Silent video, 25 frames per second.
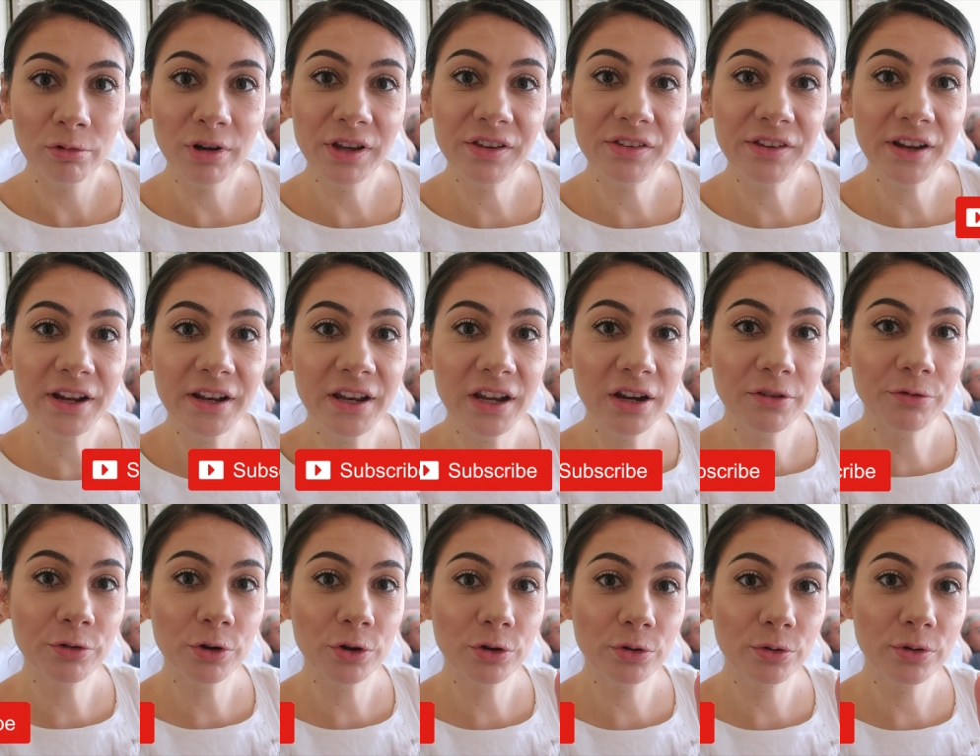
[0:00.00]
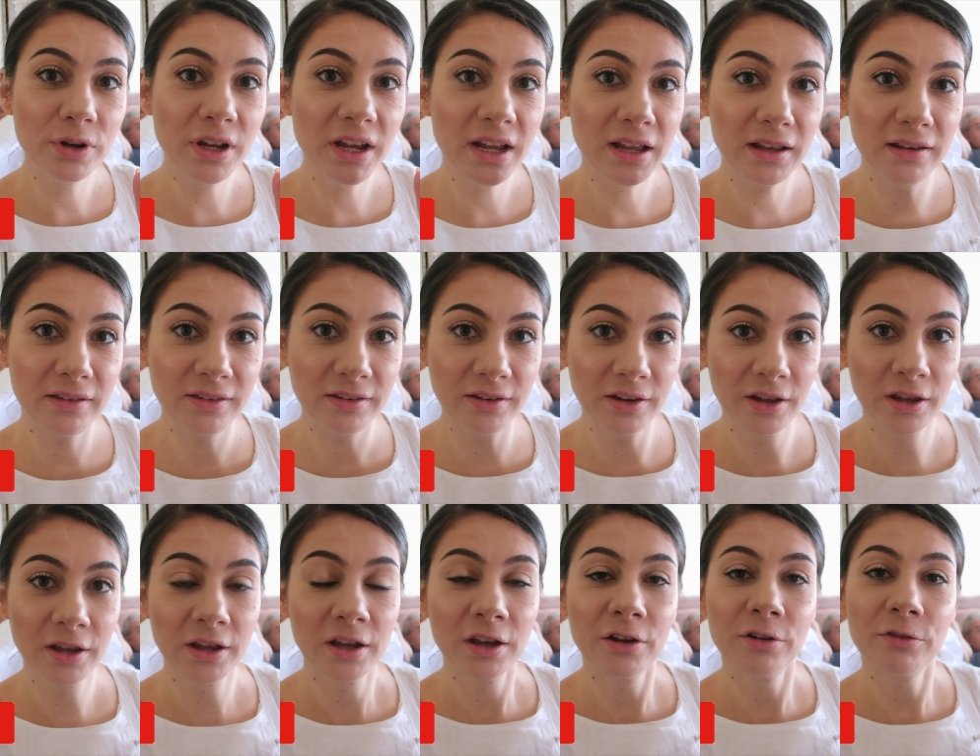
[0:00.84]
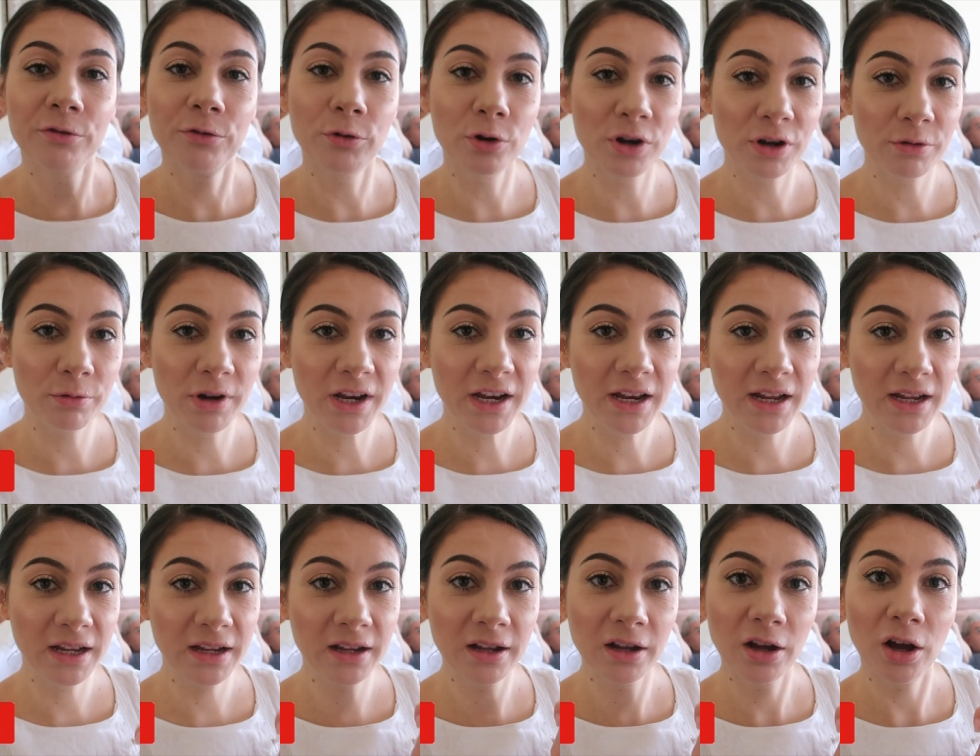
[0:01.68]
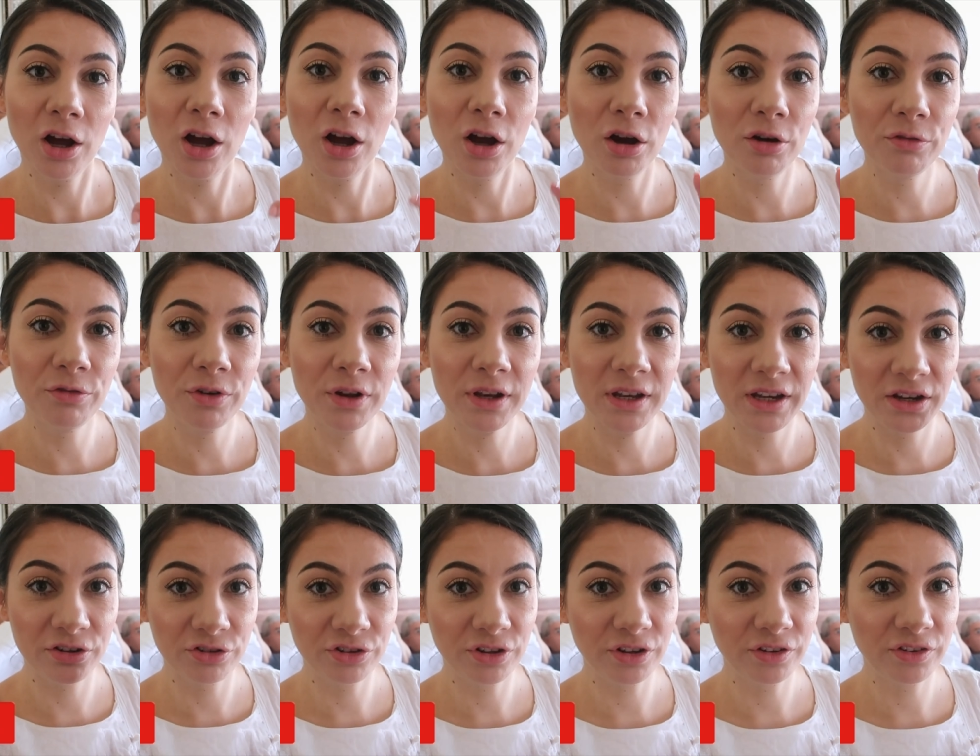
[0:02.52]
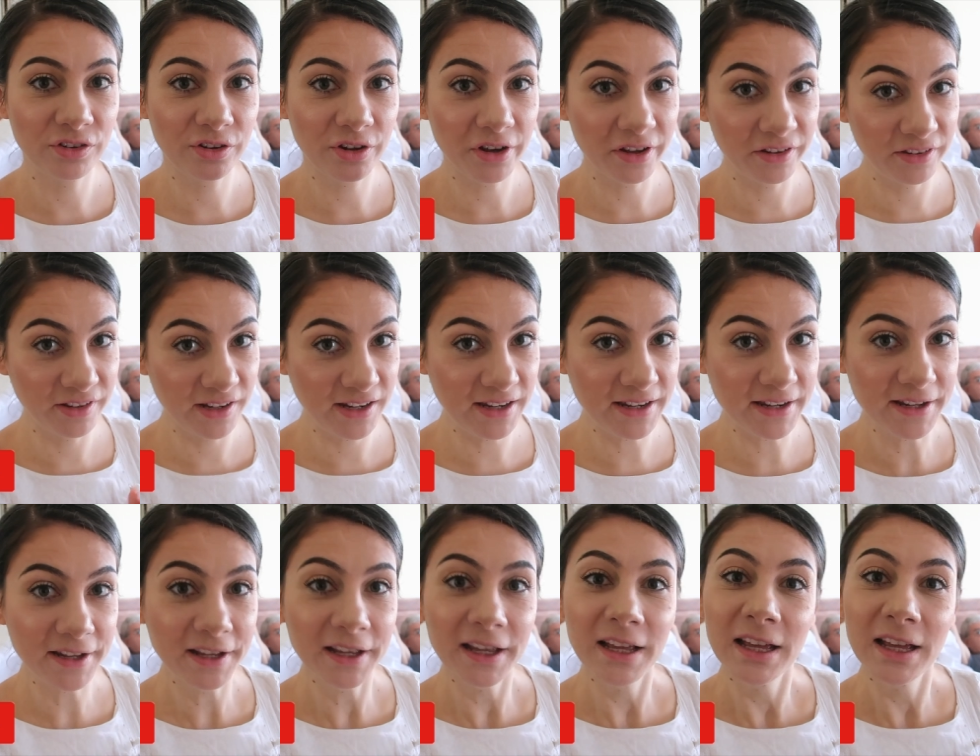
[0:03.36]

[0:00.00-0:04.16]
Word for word: We stayed here for two days for the wedding of Nishta's cousin.